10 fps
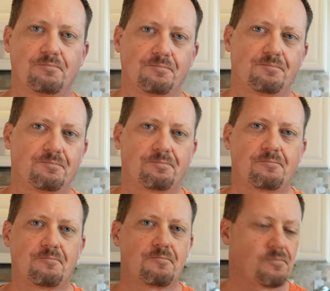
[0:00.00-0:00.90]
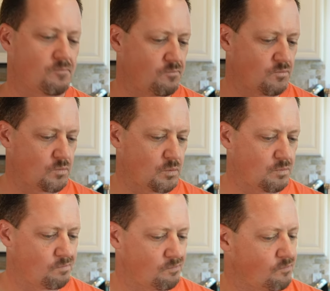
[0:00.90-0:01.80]

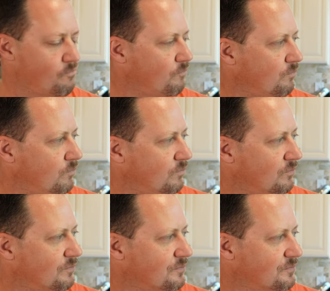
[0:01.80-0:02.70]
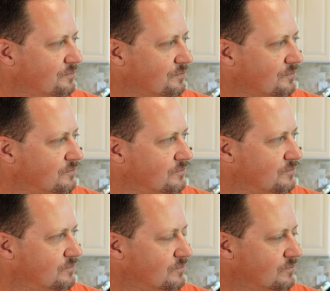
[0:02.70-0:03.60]

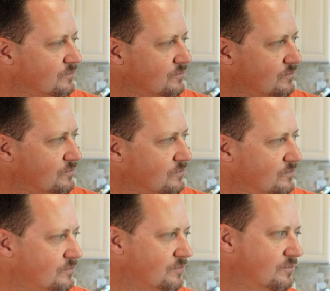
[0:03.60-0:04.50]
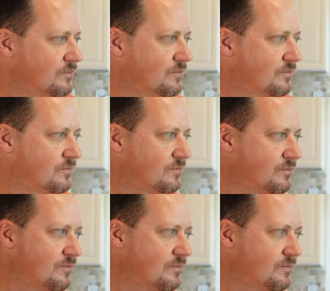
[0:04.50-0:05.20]
(silent)